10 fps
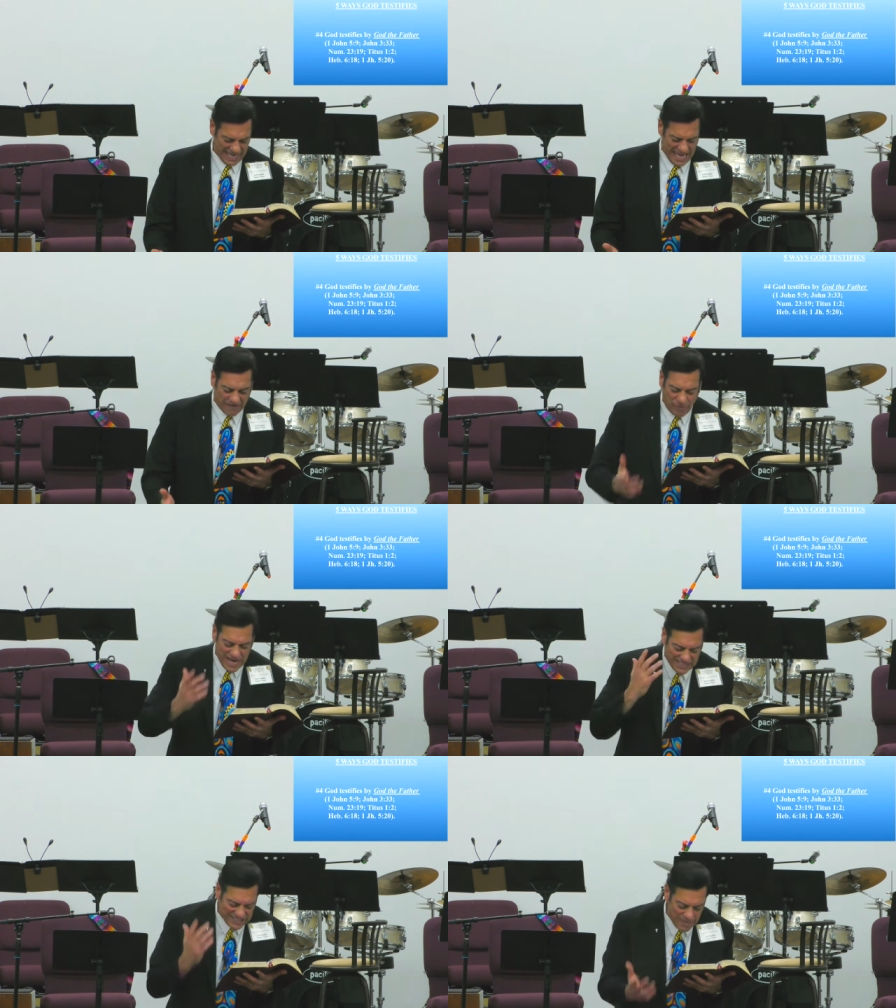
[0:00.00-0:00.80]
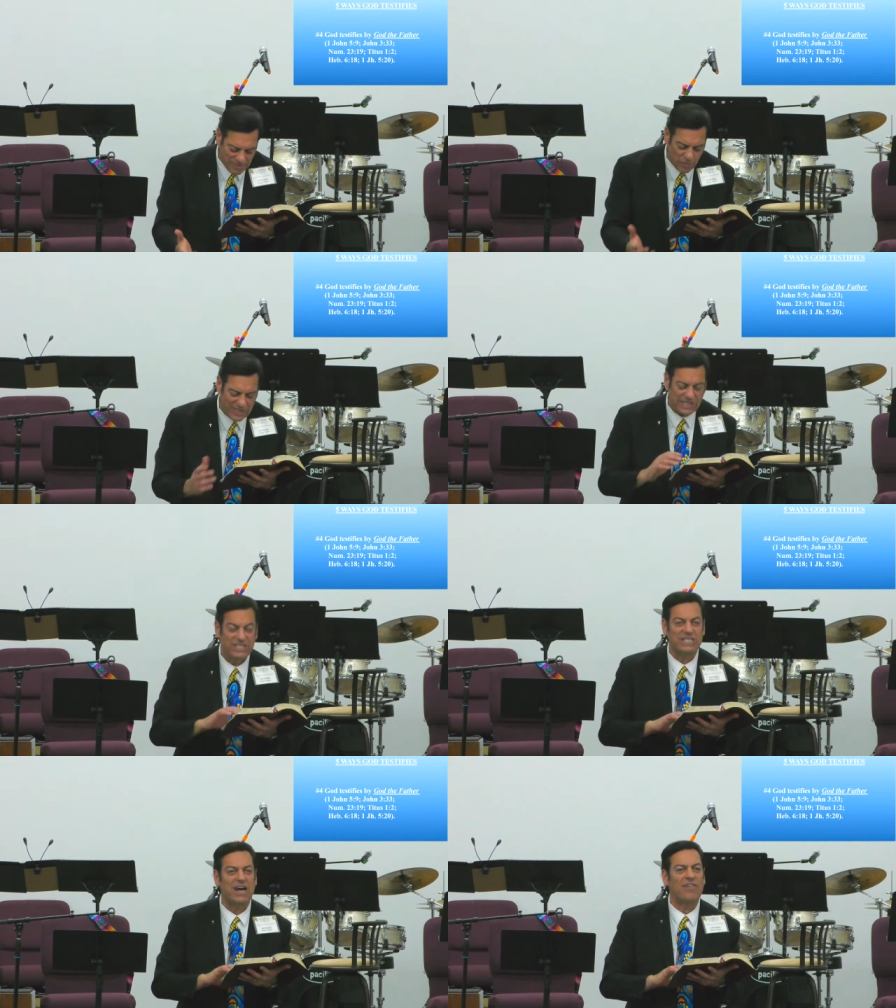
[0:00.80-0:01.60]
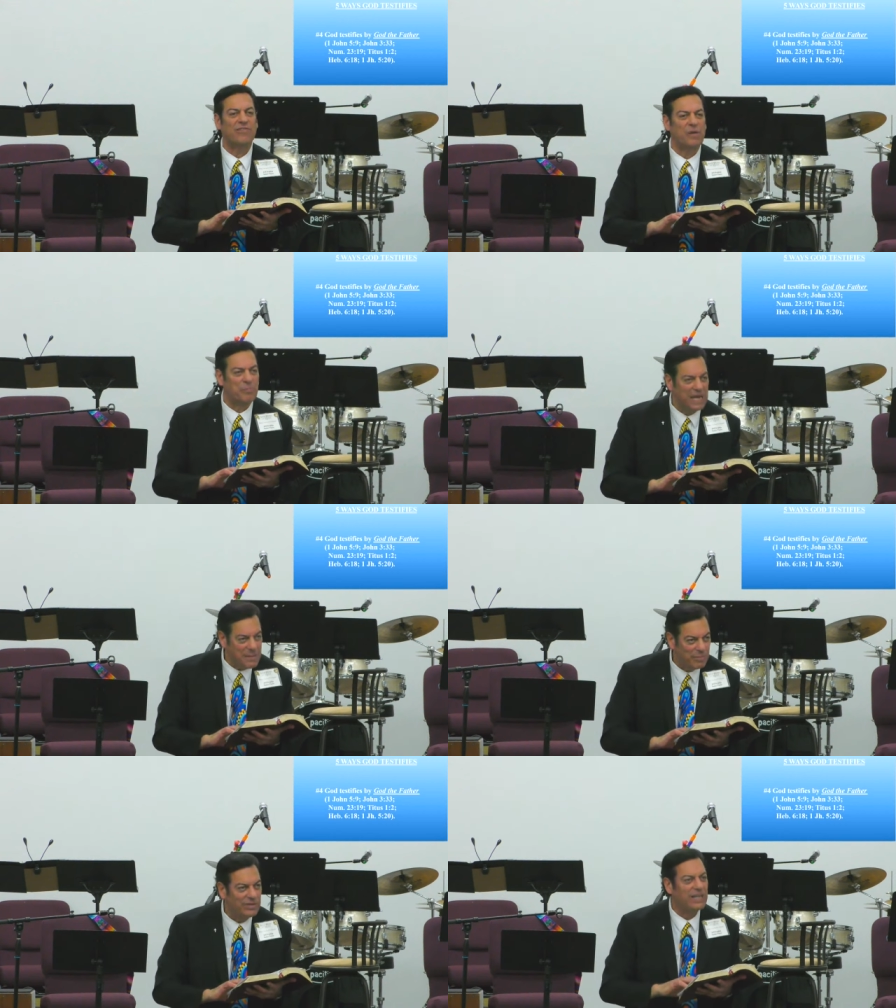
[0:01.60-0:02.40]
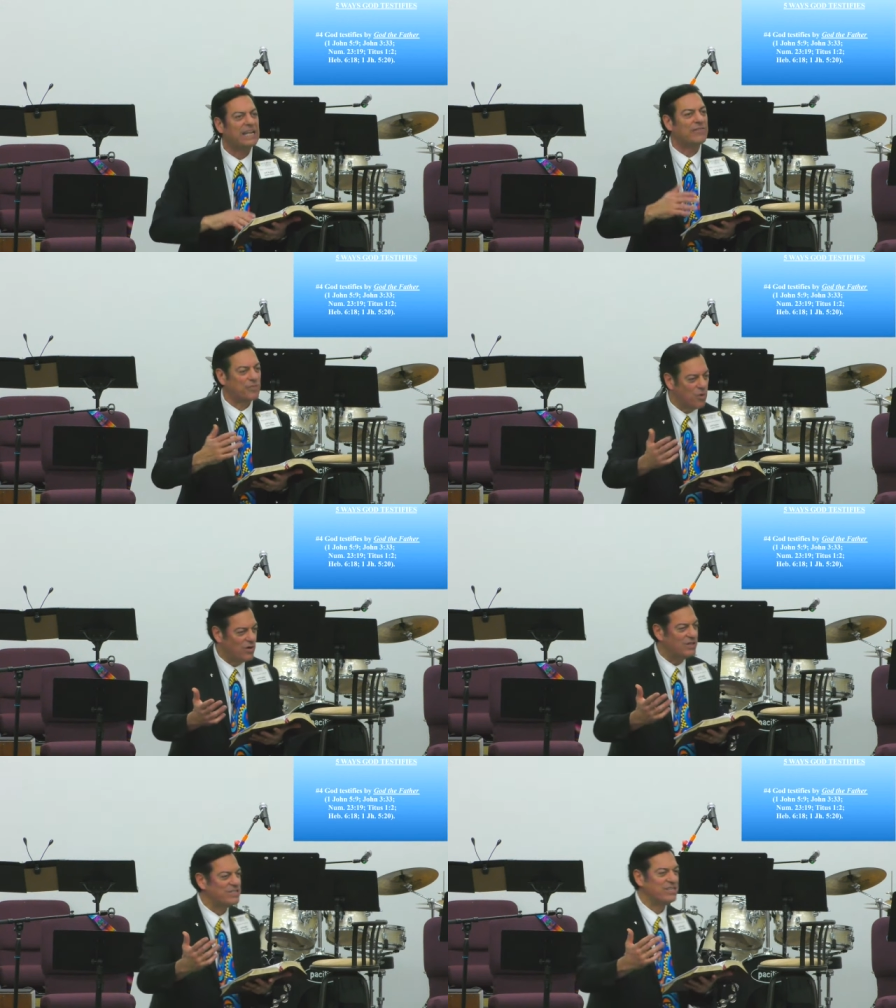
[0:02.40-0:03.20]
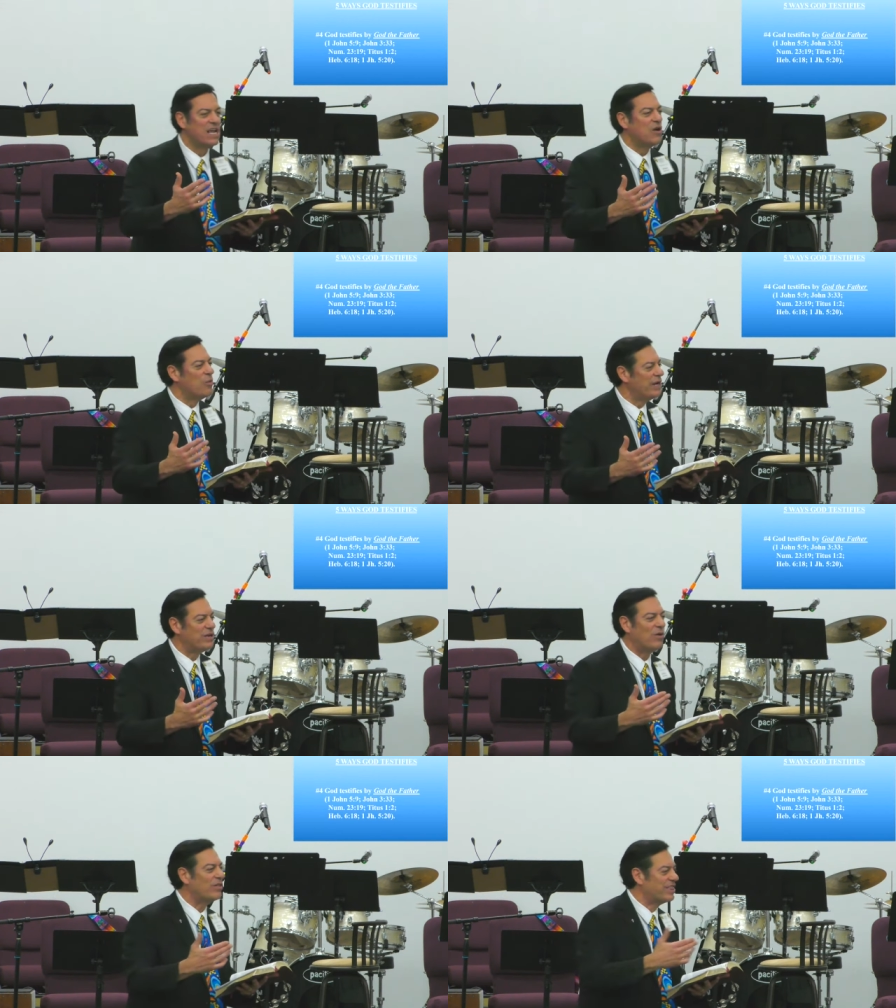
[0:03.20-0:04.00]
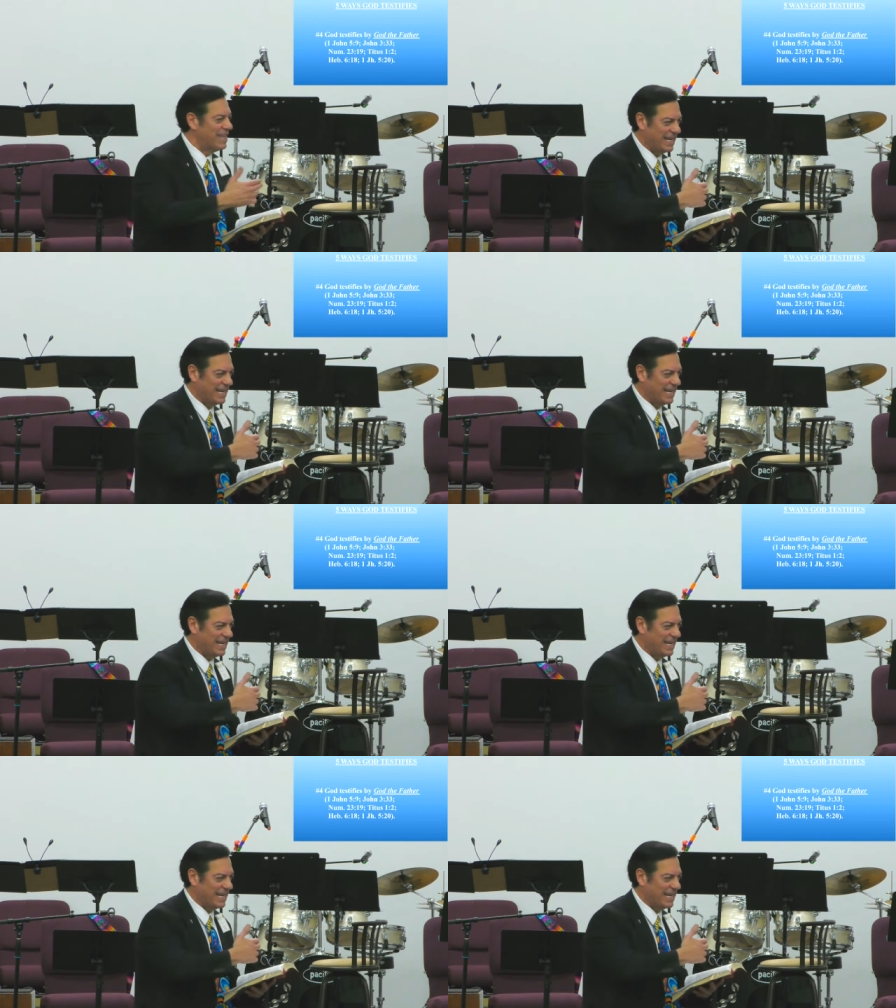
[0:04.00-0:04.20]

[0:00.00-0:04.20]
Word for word: If we accept the witness of people, and of course, we don't think